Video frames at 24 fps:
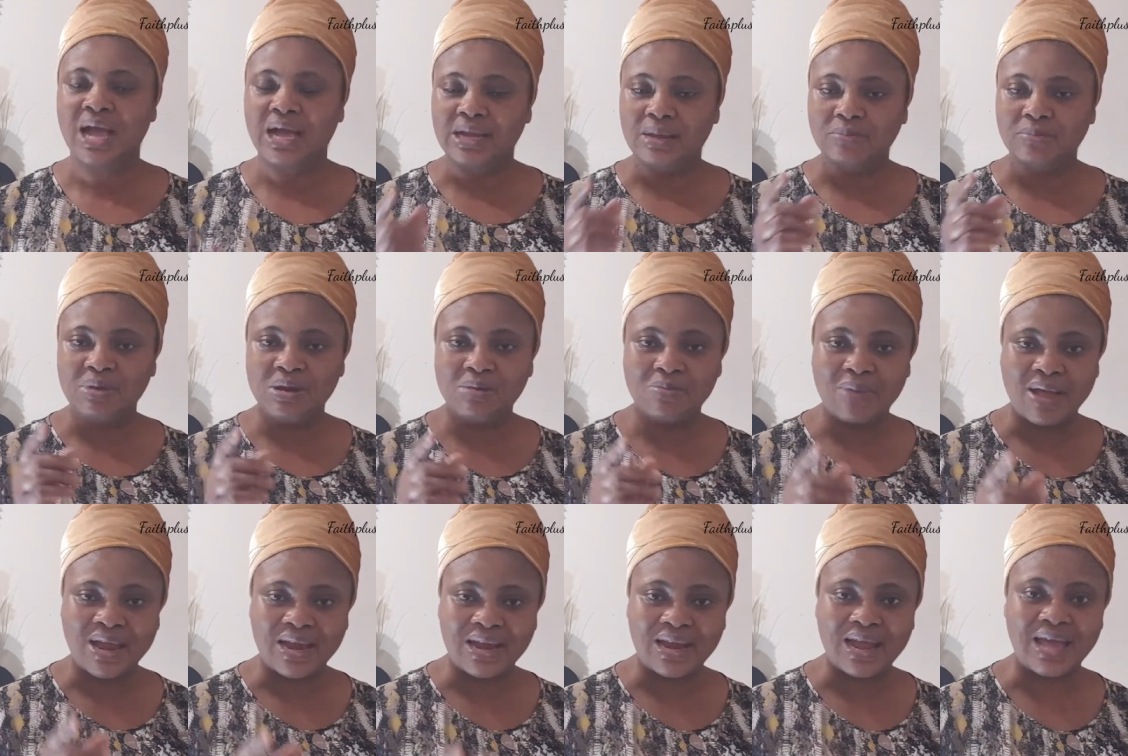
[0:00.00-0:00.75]
And I pray
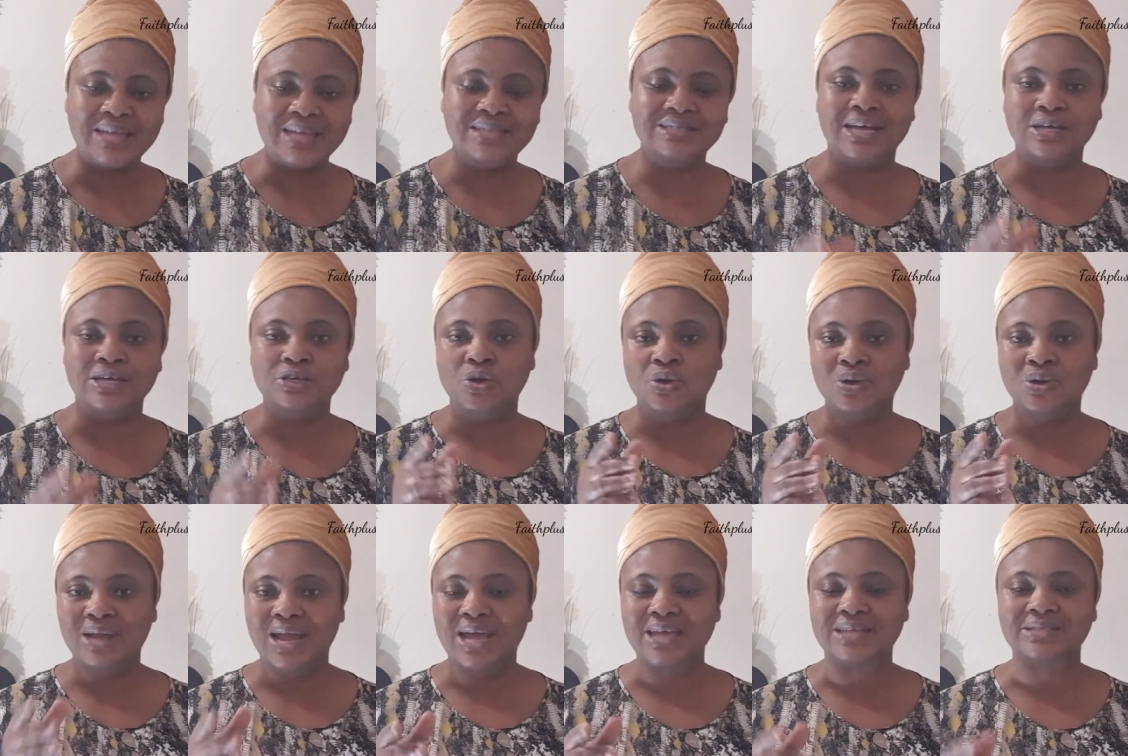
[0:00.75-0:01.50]
my light and
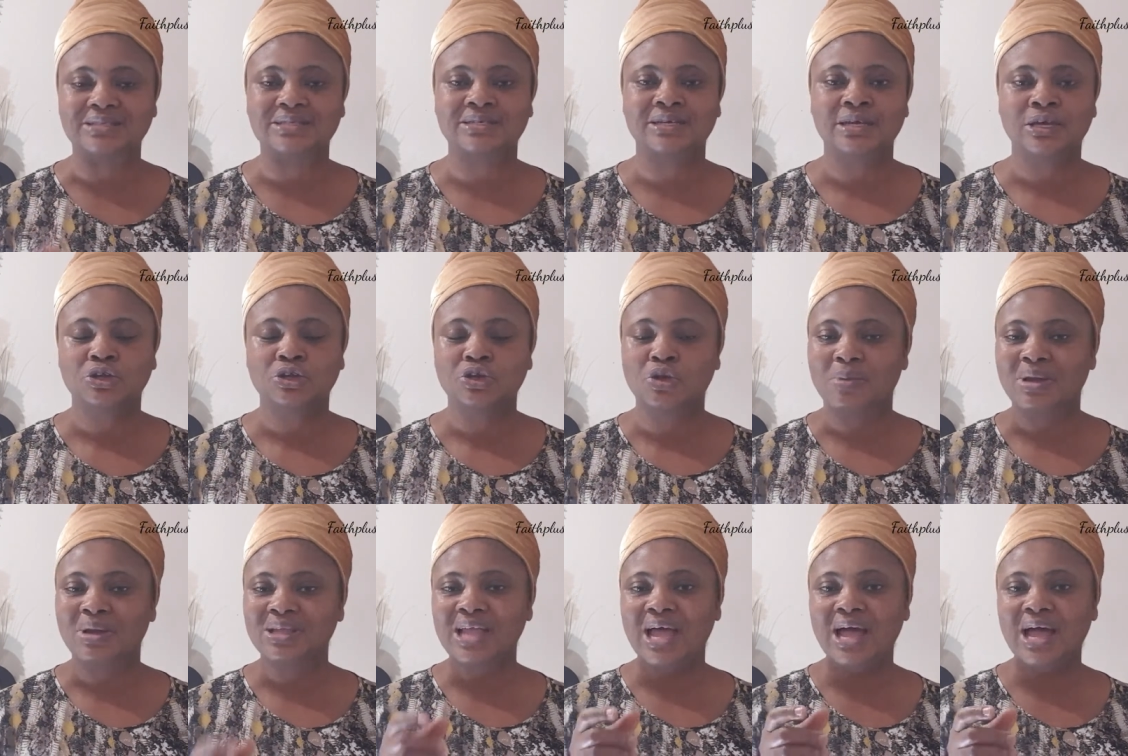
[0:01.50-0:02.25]
your light,
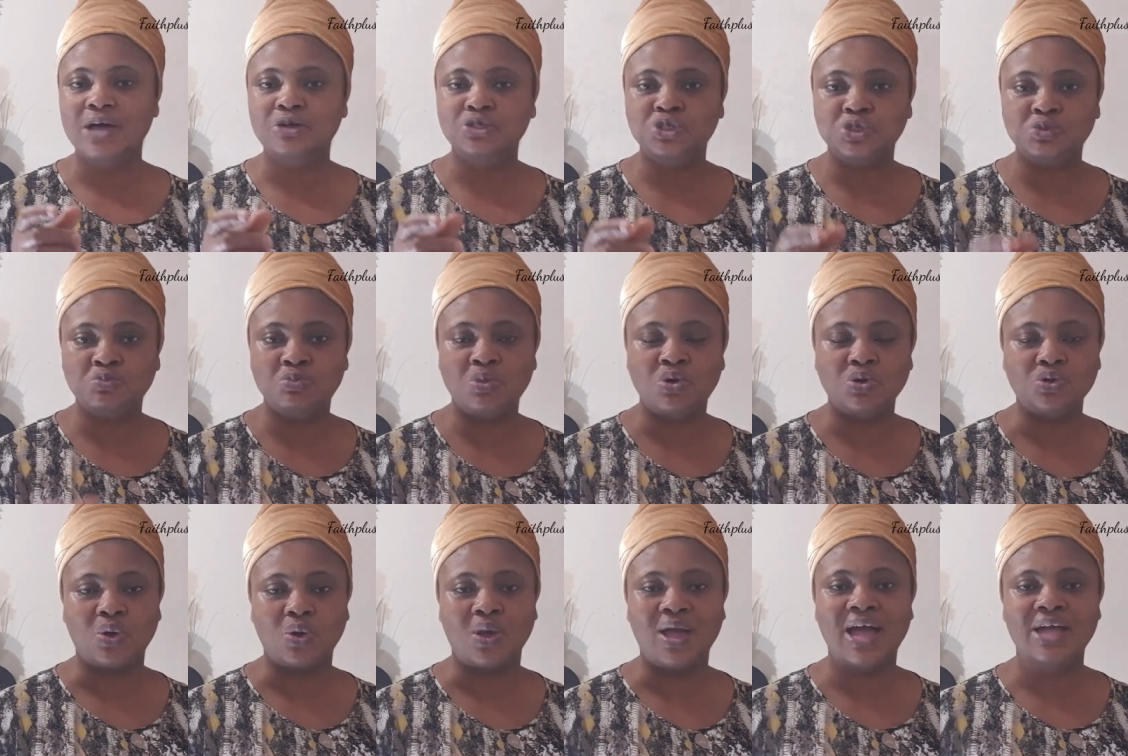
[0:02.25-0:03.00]
no matter how
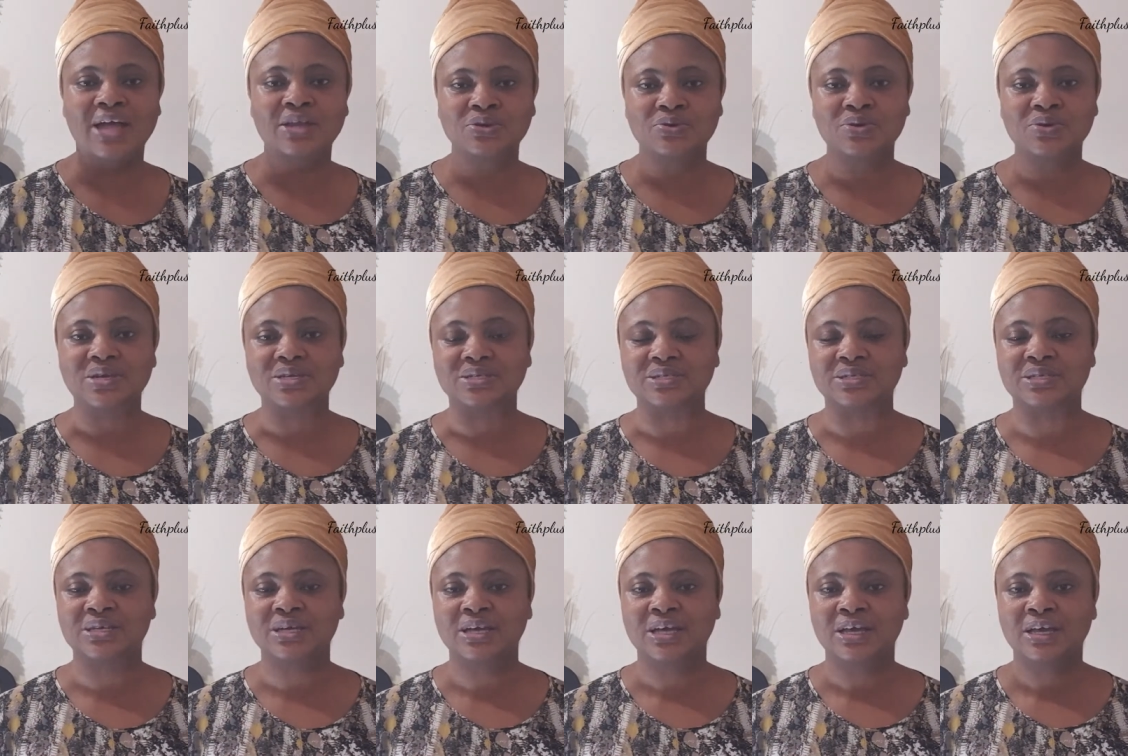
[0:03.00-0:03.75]
small your candle
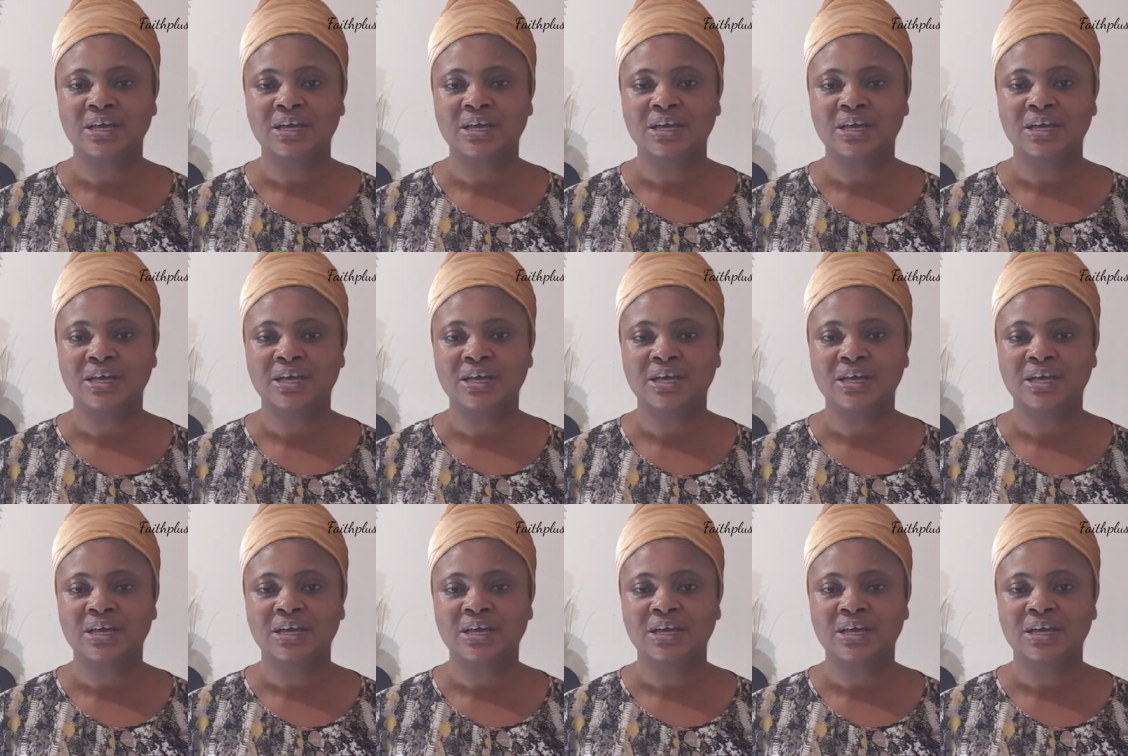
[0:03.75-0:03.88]
is.